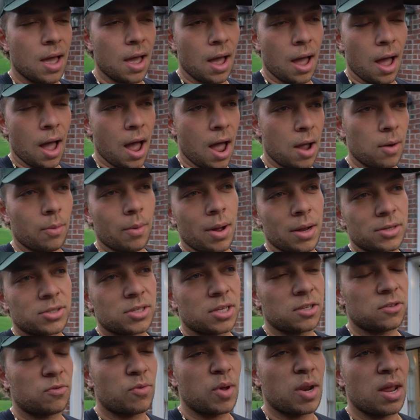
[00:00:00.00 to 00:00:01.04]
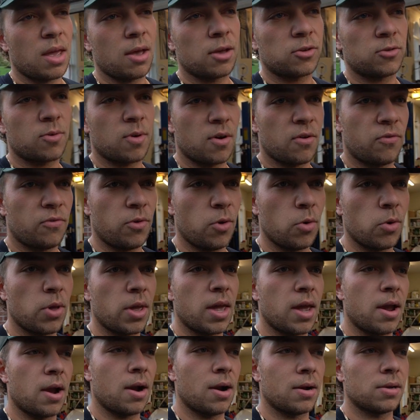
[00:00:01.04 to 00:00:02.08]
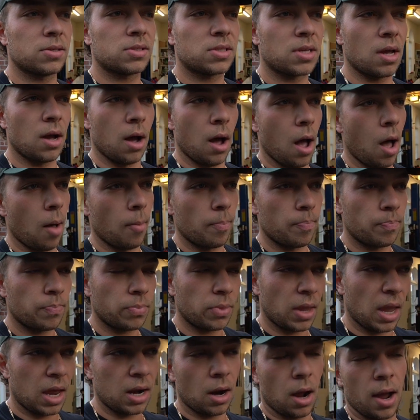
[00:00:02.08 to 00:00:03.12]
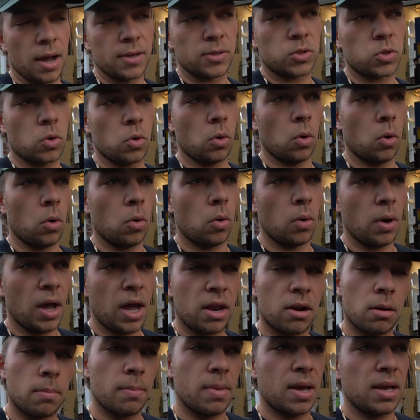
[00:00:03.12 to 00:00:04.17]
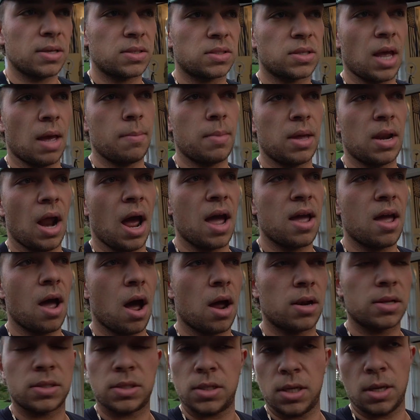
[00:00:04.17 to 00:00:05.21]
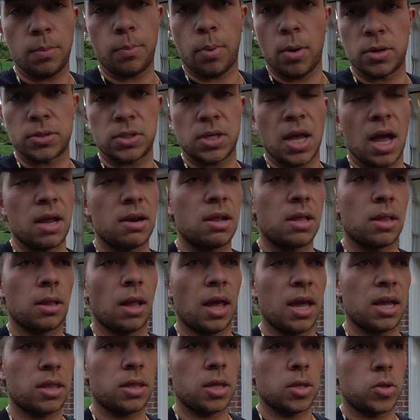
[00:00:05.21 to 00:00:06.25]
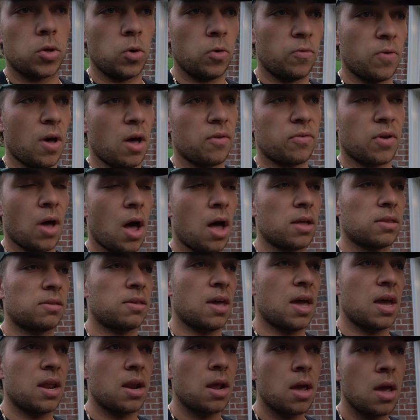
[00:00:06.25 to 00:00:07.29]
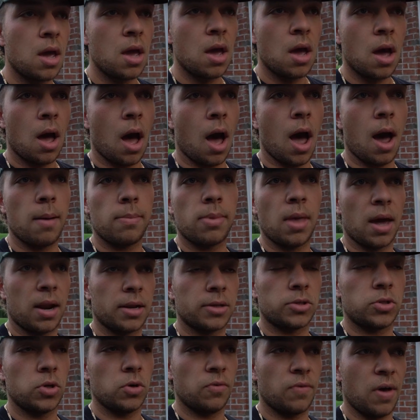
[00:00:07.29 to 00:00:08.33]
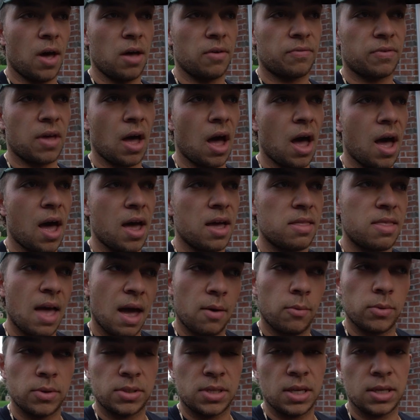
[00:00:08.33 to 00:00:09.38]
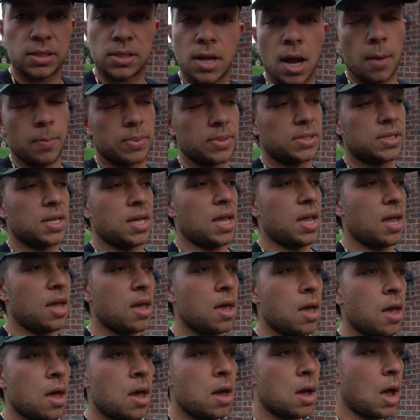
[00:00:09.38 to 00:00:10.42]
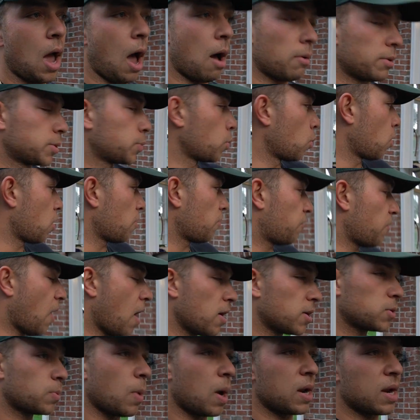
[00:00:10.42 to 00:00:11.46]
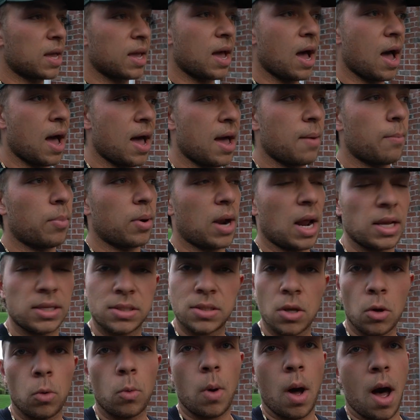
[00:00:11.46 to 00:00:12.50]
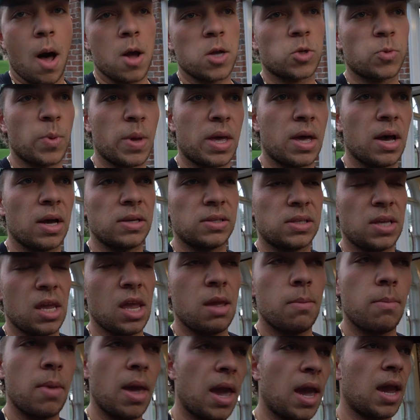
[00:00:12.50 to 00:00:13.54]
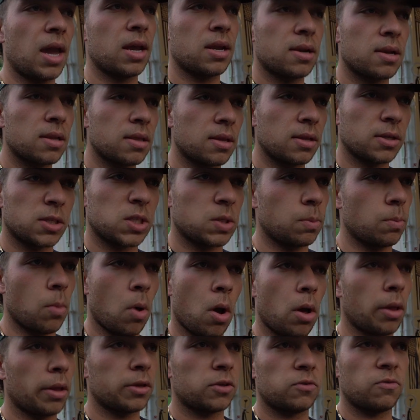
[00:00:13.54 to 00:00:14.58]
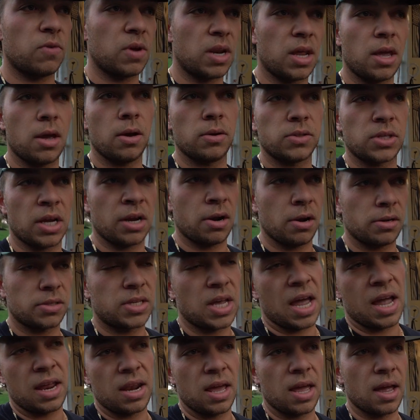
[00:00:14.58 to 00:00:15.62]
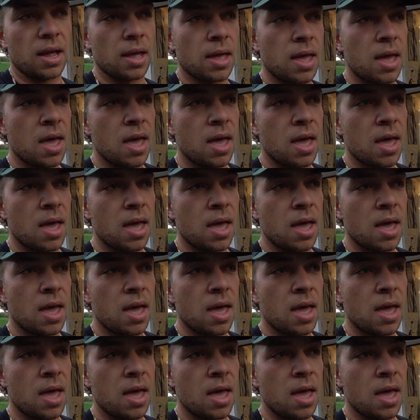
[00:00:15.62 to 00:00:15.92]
I watched his videos for a few years in high school, hit or miss. I mean, I honestly, personally, I didn't like the 2-valve content. I'm not a 2-valve guy. That was his cup of tea. I was more a Fox body guy, but I still watched because he made the smallest videos entertaining,